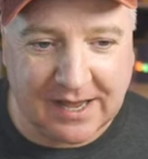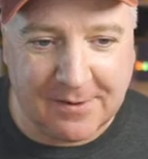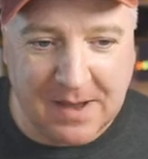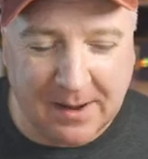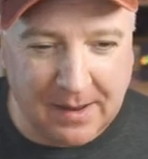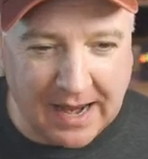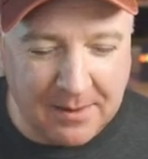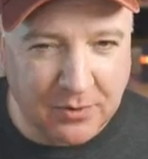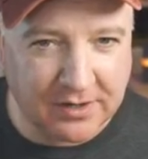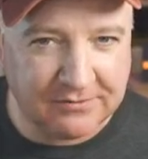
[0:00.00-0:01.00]
I'm
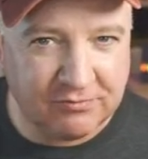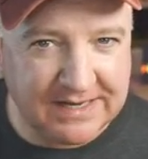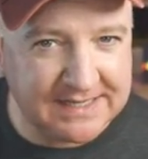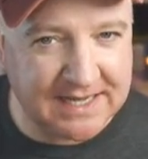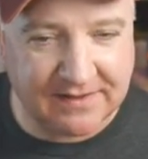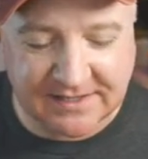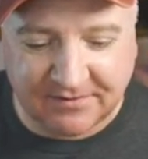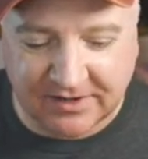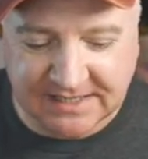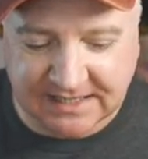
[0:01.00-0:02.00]
going to redesign this
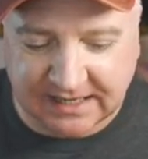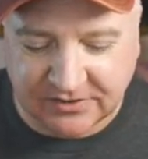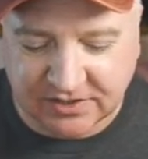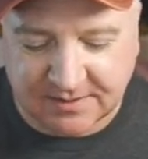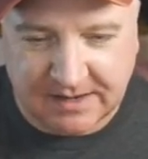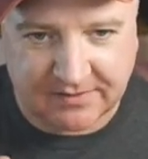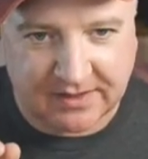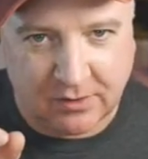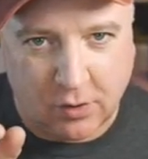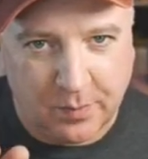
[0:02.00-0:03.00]
very slightly just to make the